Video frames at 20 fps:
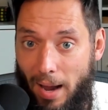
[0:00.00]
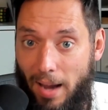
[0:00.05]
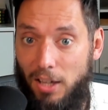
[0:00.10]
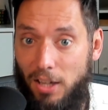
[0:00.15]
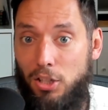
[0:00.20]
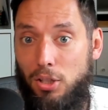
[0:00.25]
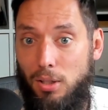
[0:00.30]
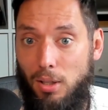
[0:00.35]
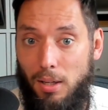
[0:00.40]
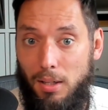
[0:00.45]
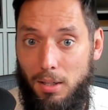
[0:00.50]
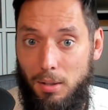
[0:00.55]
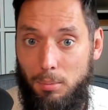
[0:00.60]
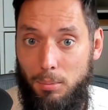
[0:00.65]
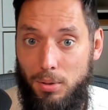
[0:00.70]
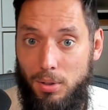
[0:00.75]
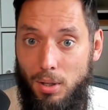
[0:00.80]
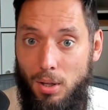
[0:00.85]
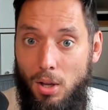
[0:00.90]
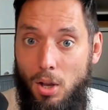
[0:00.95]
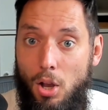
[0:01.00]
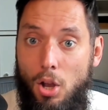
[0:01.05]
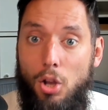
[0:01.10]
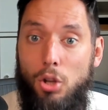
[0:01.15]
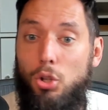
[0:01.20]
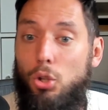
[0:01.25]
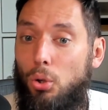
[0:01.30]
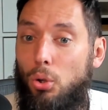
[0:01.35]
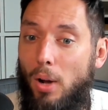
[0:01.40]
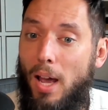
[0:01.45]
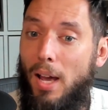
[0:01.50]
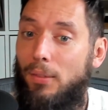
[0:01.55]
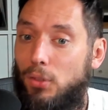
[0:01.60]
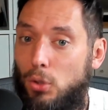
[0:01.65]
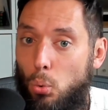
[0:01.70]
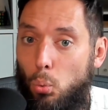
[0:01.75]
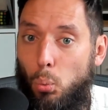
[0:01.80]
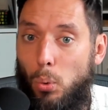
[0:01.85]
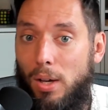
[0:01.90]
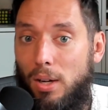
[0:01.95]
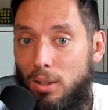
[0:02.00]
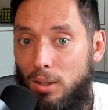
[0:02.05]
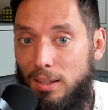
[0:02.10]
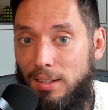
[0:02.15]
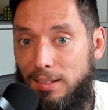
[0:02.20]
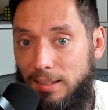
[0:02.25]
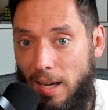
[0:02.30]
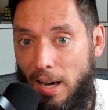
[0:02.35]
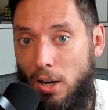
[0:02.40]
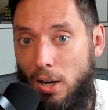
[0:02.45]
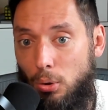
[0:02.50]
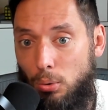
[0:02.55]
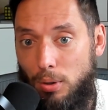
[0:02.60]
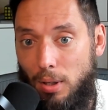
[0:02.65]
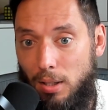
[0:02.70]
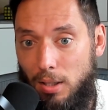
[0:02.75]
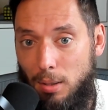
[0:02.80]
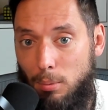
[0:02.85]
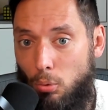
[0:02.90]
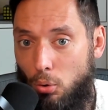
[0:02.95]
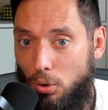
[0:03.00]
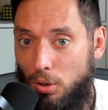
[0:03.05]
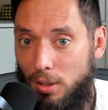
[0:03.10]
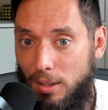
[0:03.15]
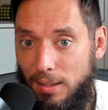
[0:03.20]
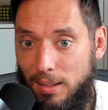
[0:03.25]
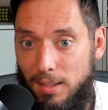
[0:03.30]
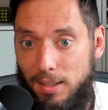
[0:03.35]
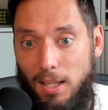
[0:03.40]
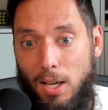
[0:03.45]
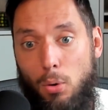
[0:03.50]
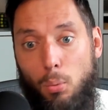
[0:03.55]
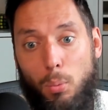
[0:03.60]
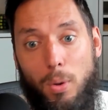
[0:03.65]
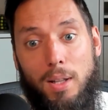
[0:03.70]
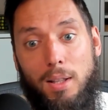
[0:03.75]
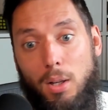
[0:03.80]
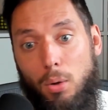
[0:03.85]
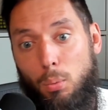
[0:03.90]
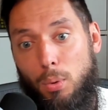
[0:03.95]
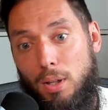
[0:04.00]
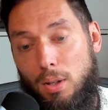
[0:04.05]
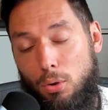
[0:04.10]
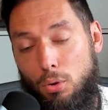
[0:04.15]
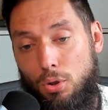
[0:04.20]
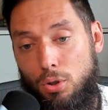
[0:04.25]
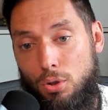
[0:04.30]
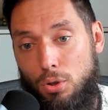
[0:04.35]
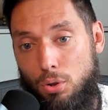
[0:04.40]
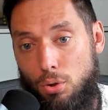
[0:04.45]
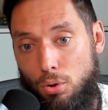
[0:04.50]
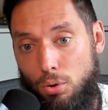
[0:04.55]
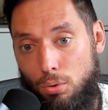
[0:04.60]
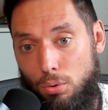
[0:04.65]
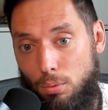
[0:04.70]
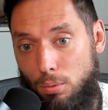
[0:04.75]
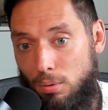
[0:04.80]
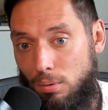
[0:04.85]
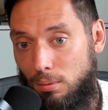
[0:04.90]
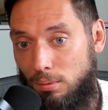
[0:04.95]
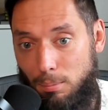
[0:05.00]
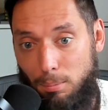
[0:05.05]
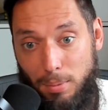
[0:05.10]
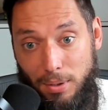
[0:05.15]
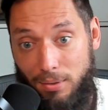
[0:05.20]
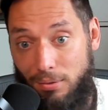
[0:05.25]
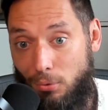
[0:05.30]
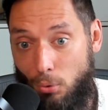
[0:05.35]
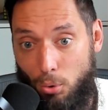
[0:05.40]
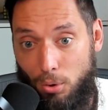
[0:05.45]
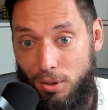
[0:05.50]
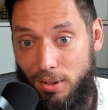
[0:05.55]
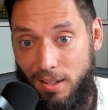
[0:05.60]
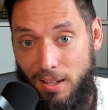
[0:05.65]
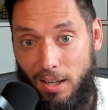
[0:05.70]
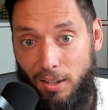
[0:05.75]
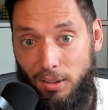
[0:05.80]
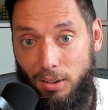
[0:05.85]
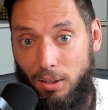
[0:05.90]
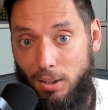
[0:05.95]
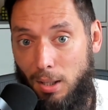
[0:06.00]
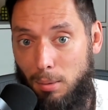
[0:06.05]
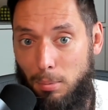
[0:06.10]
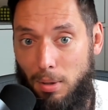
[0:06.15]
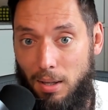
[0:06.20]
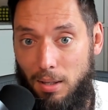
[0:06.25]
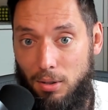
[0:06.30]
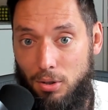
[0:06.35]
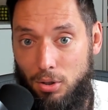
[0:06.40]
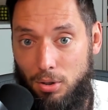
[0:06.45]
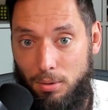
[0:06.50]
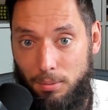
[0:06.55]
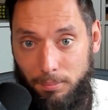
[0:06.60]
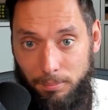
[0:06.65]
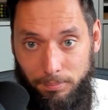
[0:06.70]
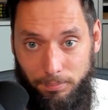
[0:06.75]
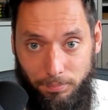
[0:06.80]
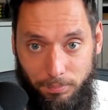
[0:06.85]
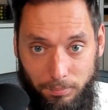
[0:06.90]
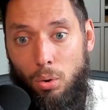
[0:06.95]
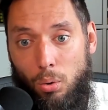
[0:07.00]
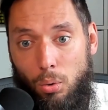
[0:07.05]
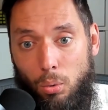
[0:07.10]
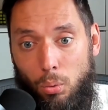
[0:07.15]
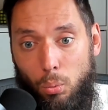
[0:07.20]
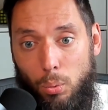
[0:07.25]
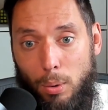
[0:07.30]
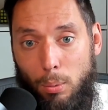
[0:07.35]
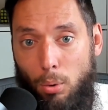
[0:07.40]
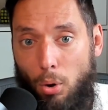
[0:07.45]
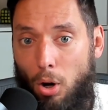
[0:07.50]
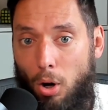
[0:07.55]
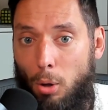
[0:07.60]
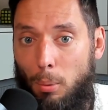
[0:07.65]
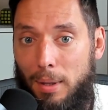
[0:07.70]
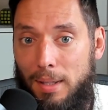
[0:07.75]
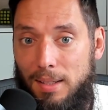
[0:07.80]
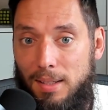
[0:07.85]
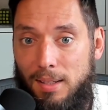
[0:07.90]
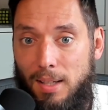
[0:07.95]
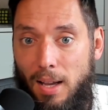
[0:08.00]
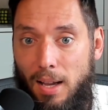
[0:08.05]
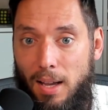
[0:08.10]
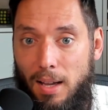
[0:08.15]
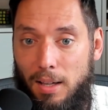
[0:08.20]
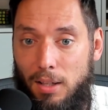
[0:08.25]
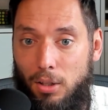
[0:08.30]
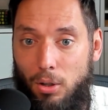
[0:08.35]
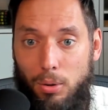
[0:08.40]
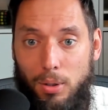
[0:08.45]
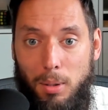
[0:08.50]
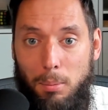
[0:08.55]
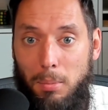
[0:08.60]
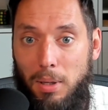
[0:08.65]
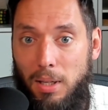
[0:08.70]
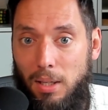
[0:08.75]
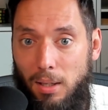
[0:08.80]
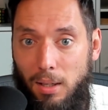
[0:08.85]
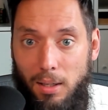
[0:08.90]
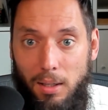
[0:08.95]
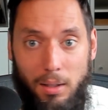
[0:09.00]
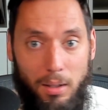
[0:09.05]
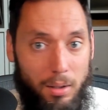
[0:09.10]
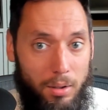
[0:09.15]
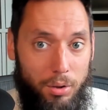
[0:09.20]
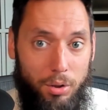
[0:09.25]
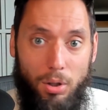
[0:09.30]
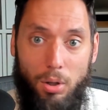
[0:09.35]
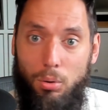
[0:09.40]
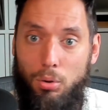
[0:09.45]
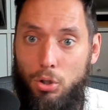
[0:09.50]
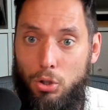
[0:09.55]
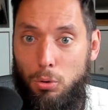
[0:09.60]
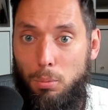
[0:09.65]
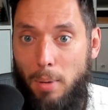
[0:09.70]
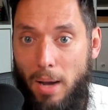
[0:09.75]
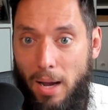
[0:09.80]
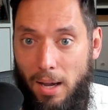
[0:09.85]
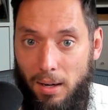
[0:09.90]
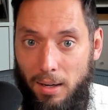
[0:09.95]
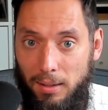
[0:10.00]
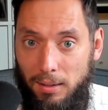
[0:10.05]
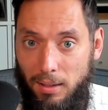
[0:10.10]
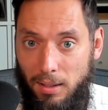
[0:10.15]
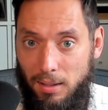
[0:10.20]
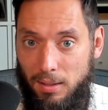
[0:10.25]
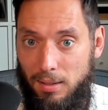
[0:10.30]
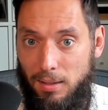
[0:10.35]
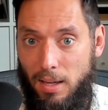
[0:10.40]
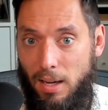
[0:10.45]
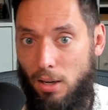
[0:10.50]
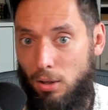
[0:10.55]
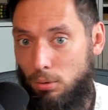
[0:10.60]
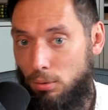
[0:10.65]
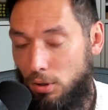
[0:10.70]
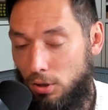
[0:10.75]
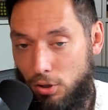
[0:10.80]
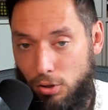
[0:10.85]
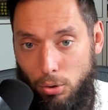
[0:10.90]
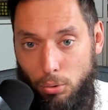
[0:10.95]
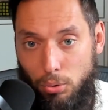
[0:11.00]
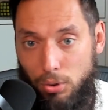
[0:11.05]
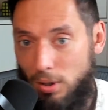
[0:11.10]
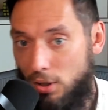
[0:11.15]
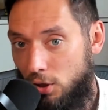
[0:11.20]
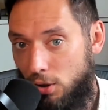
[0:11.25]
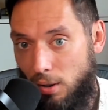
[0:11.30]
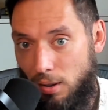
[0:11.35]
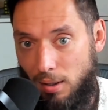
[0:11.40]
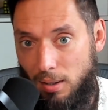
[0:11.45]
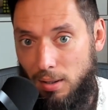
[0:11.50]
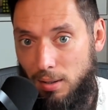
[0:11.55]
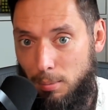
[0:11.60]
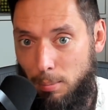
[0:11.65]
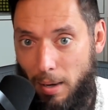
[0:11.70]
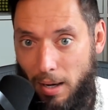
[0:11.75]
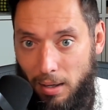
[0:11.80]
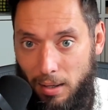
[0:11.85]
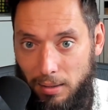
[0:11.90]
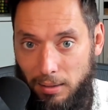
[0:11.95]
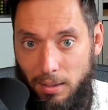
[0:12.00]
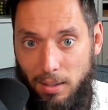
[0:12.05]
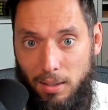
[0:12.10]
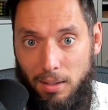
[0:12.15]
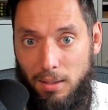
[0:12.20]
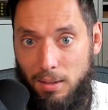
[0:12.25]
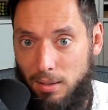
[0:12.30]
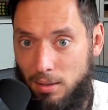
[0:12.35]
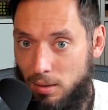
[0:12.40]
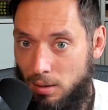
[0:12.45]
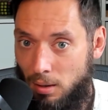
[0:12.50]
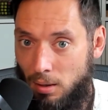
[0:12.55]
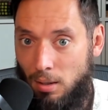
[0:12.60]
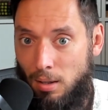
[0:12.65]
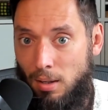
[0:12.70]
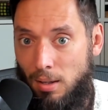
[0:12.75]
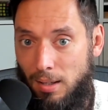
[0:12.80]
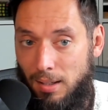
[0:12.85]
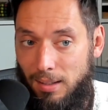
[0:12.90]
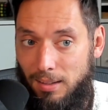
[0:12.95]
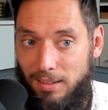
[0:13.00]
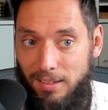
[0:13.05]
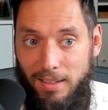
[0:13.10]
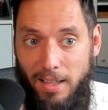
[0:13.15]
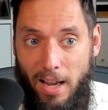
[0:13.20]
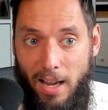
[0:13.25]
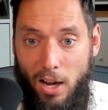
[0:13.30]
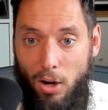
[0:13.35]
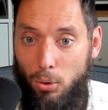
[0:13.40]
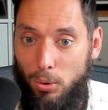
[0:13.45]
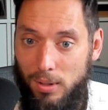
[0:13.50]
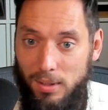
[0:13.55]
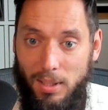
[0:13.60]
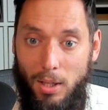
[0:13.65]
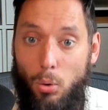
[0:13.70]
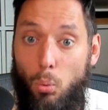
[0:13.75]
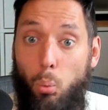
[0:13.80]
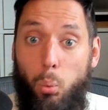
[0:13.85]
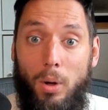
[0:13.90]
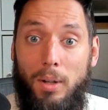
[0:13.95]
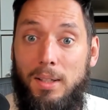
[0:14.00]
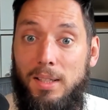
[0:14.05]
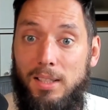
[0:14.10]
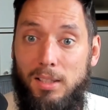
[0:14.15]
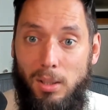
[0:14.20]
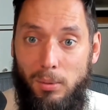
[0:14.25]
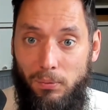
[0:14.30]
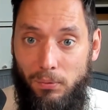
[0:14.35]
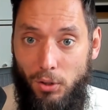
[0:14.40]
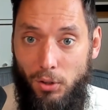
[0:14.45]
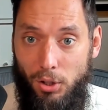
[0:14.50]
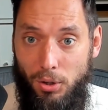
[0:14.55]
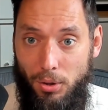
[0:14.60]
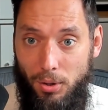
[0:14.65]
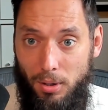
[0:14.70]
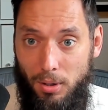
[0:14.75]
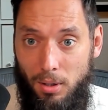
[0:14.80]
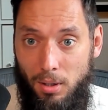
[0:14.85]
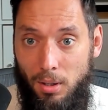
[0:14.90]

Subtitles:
action items. You don't have to whittle it down anymore in the same way that we used to before the LLM age. We would always say, in a meeting, you don't shoot bad ideas down. There's no such thing as bad ideas. Now it's like one step further.